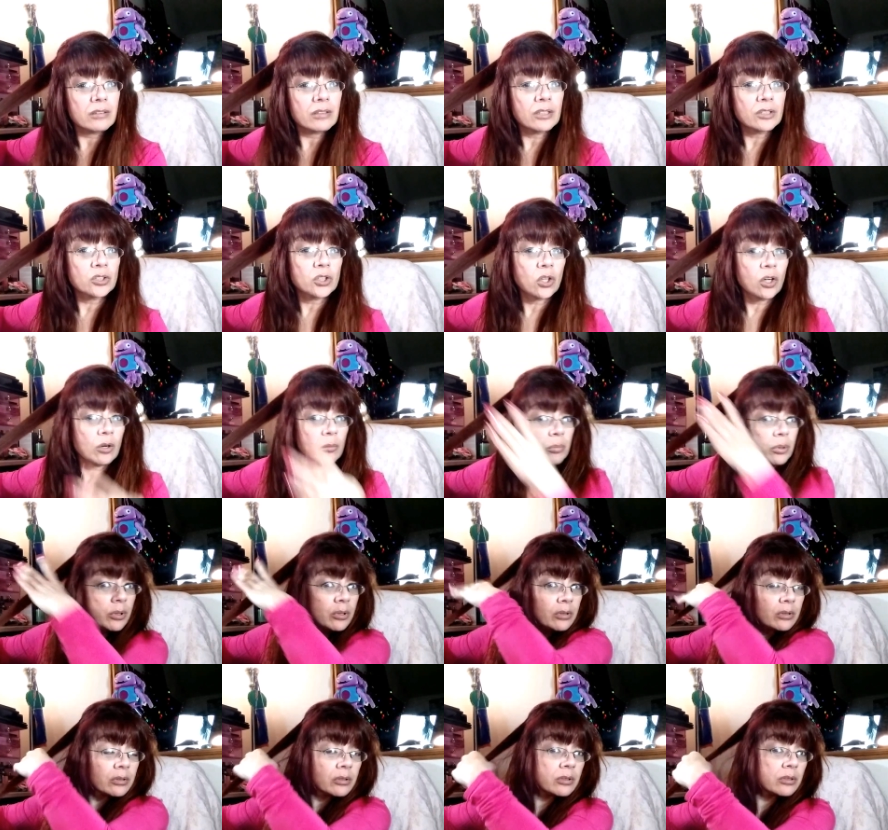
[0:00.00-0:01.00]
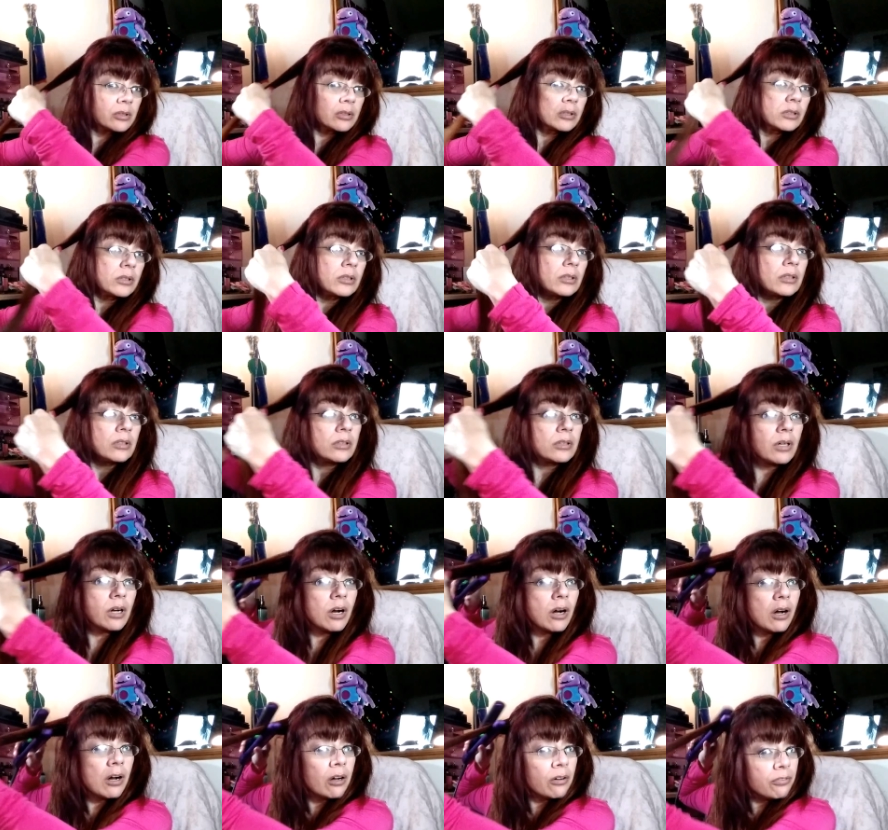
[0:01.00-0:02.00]
a top
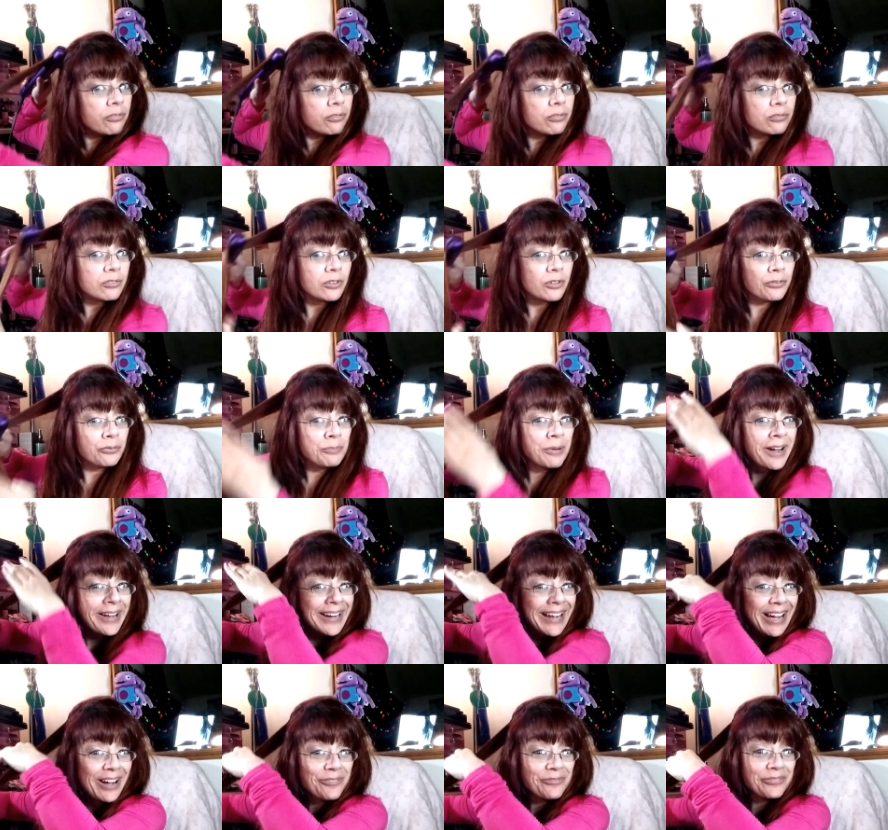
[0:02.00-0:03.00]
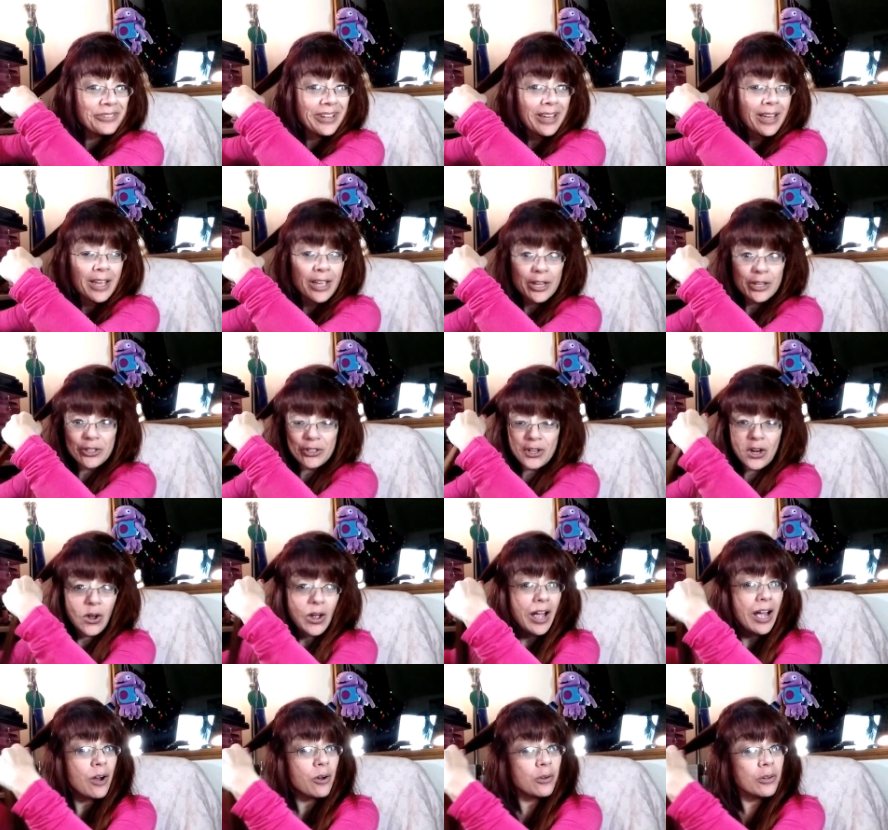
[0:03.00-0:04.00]
half of my outfit, you
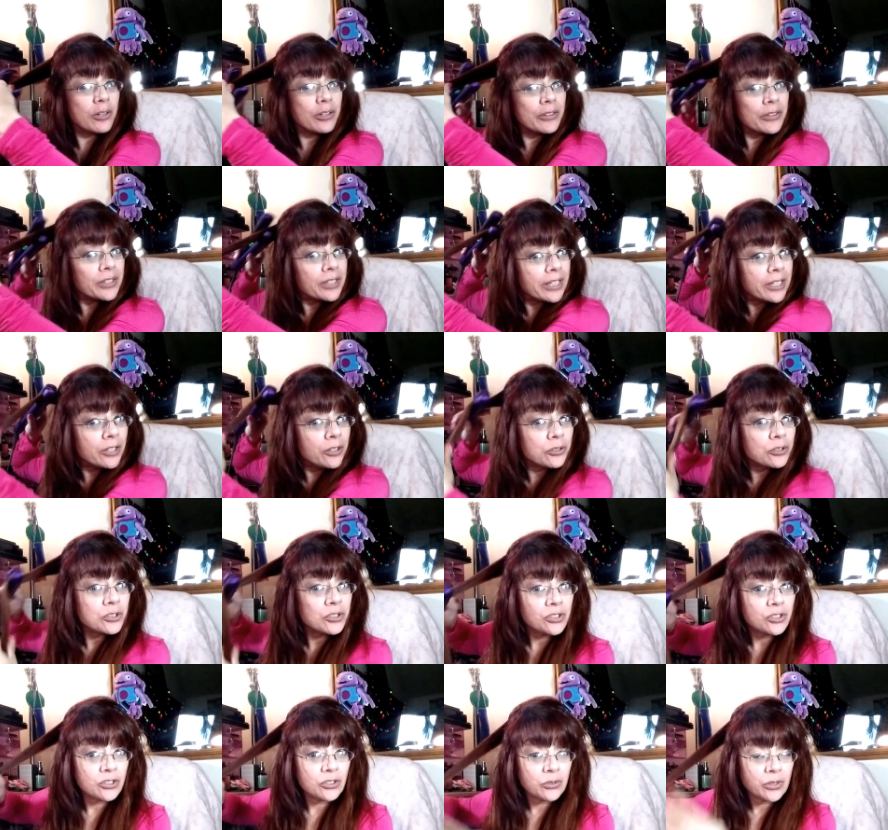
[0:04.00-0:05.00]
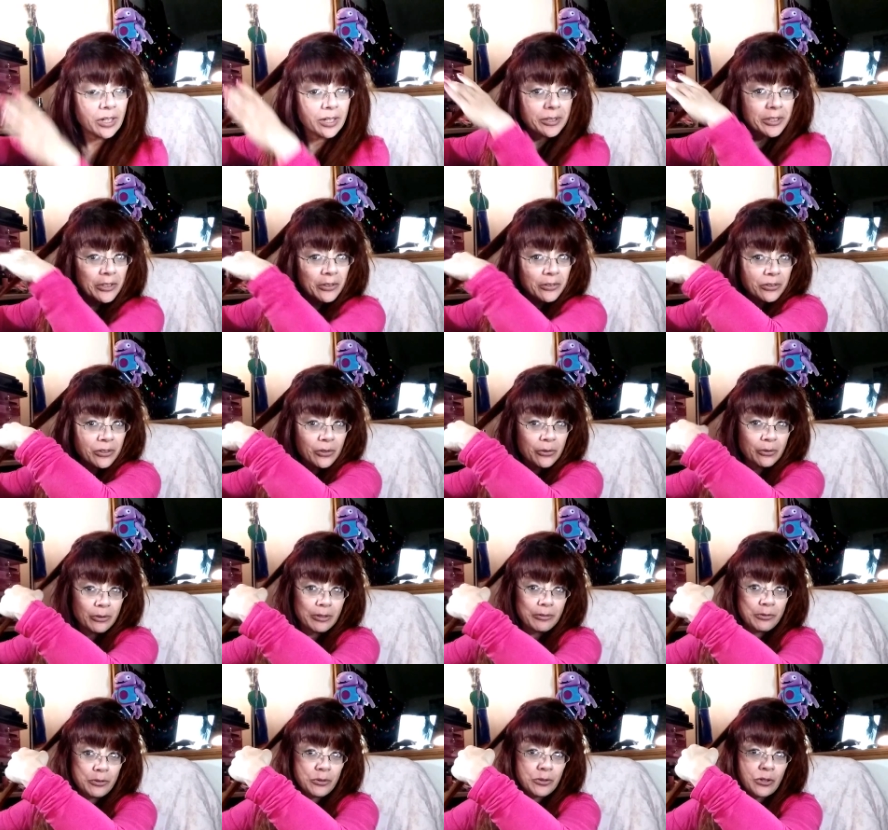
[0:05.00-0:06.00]
know how they used to do, I don't know
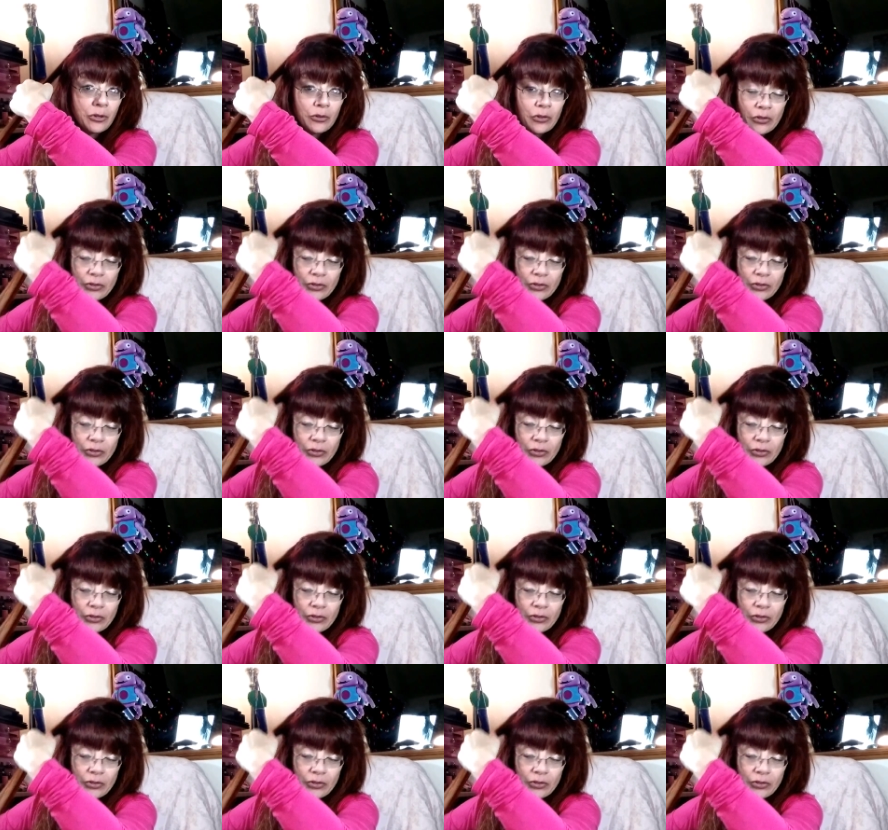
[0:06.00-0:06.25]
if you know